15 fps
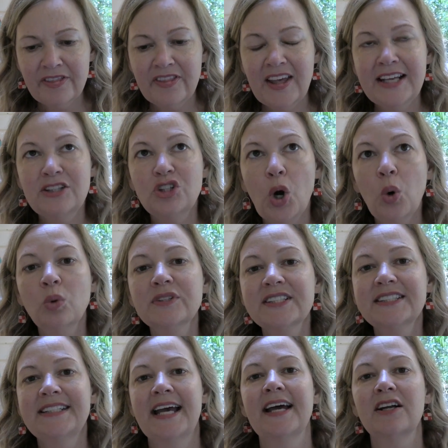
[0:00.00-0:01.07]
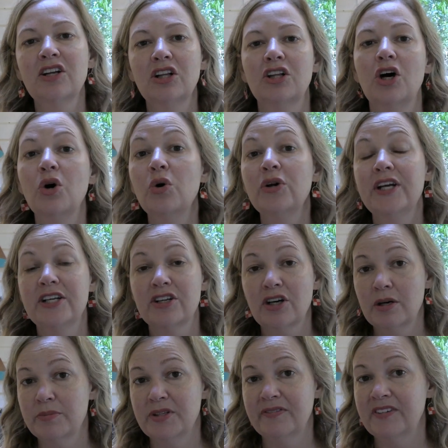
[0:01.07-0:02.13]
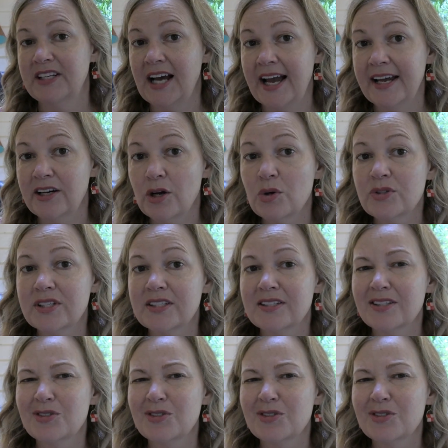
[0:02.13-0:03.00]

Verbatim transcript: they don't stand alone in terms of a diagnosis.